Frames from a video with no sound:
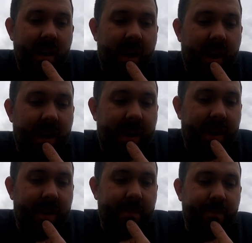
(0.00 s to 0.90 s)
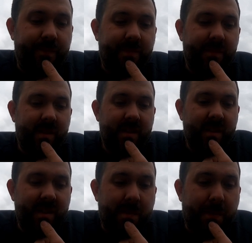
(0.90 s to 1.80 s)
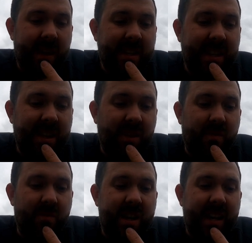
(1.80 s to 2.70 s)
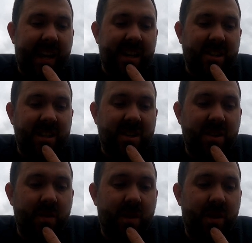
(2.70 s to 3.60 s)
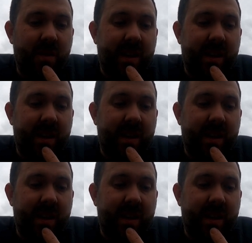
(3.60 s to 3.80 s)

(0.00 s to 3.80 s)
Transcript: The biggest thing you can really actually do, though,